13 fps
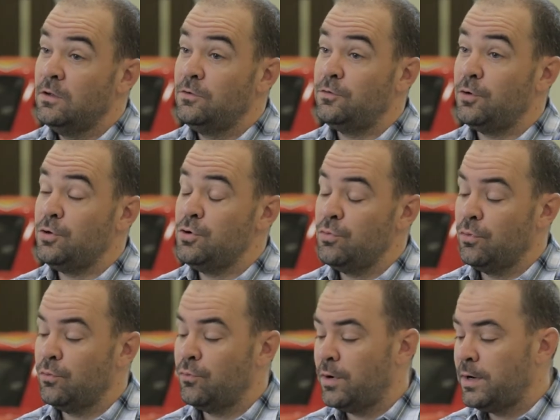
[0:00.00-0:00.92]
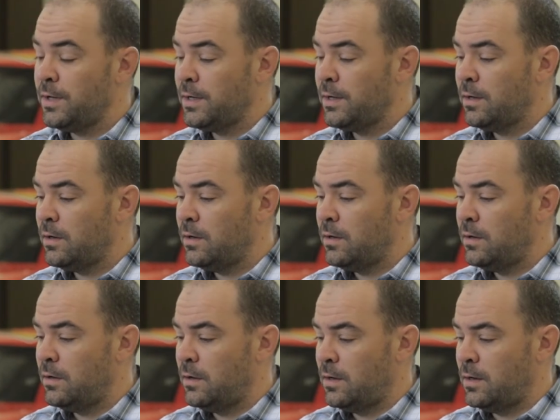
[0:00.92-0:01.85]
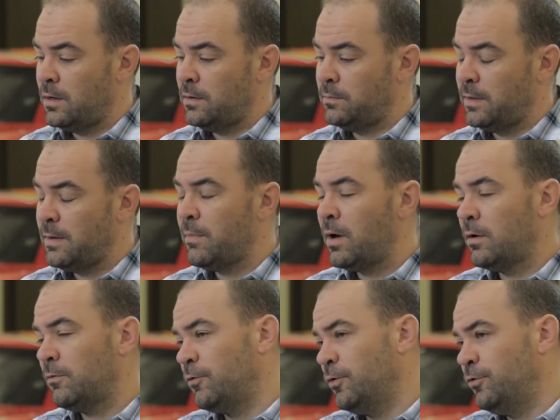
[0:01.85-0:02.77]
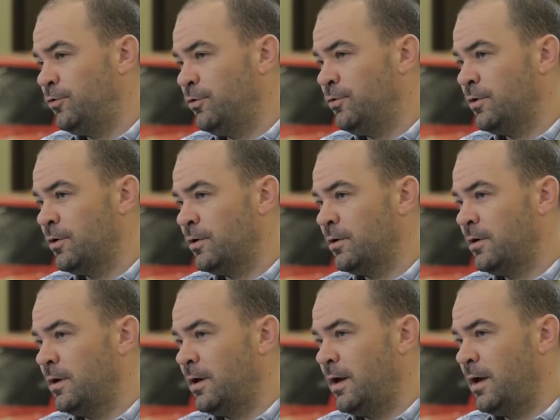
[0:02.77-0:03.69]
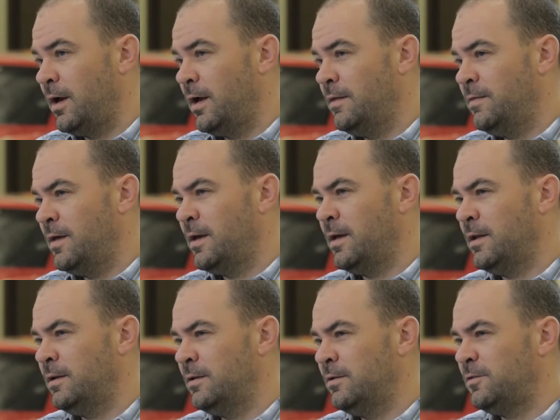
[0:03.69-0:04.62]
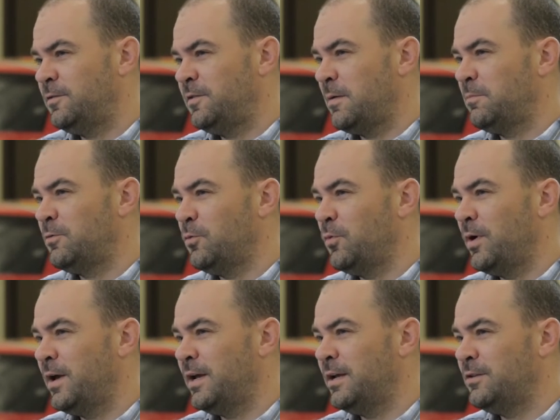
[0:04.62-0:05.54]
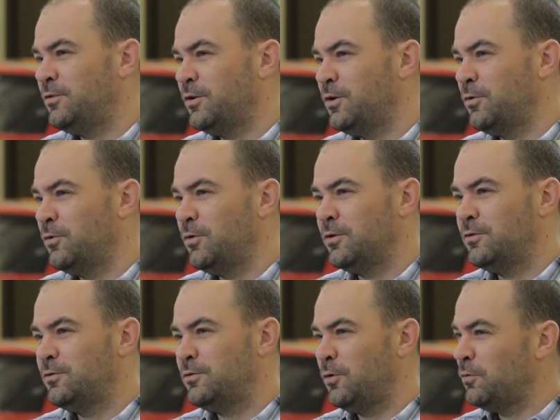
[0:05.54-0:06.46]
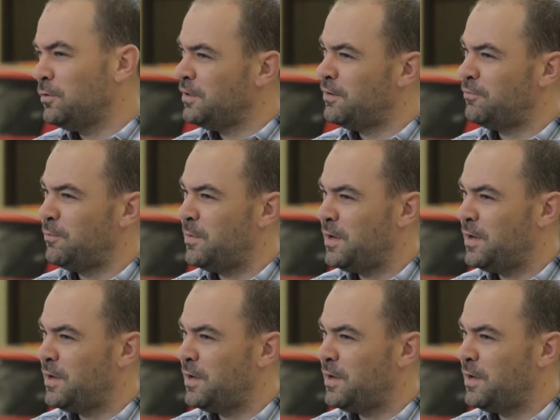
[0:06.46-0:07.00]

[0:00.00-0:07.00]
So you were running late model for Junior and then stepped away to go to a totally different